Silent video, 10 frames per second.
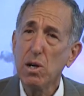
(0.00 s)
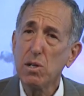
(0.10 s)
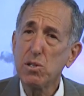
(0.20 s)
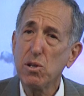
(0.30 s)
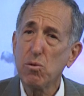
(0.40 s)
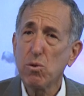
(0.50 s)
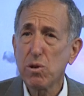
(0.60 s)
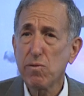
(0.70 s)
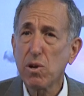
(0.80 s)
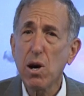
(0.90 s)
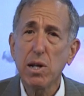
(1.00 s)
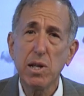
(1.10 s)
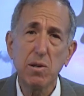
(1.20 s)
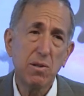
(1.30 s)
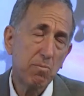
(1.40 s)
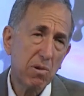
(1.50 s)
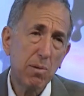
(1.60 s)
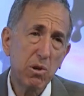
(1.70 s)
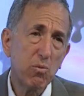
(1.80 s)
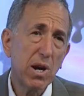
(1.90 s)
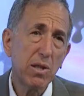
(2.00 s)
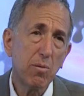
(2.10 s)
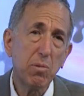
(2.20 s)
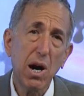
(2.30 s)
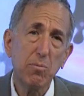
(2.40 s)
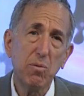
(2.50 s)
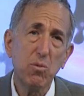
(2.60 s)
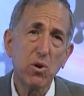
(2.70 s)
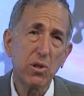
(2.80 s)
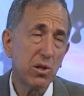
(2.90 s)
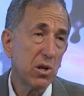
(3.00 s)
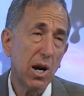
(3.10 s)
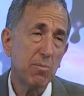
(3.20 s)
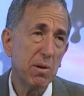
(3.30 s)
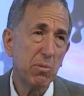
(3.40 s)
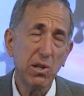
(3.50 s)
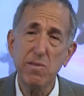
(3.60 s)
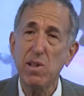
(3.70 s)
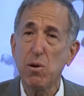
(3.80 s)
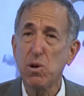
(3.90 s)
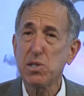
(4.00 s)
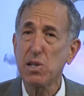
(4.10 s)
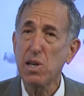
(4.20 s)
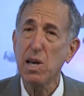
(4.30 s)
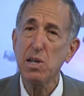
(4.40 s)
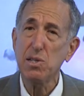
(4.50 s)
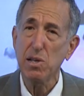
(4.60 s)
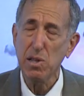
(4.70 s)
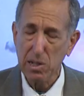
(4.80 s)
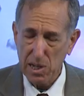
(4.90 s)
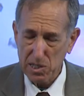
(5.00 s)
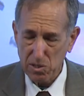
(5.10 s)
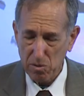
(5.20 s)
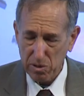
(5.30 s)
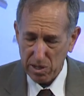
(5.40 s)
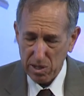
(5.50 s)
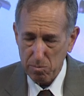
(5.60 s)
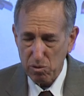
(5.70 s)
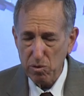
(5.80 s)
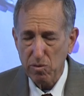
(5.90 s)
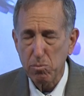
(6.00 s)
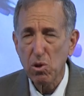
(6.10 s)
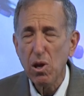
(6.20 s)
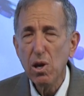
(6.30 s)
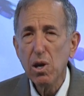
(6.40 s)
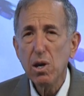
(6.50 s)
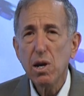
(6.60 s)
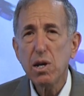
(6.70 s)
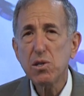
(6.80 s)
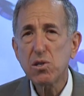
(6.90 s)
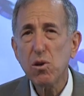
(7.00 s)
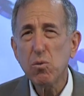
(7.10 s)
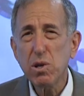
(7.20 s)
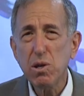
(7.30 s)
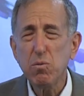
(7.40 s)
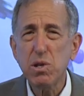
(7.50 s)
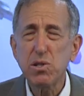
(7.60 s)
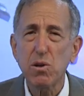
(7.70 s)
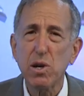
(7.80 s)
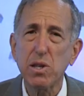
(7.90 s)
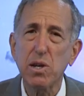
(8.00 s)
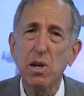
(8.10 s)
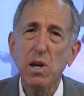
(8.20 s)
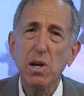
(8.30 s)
to the Word of God. They probably read their Bible more of the time. I believe that was the case. I think that's certainly provable. And so we saw that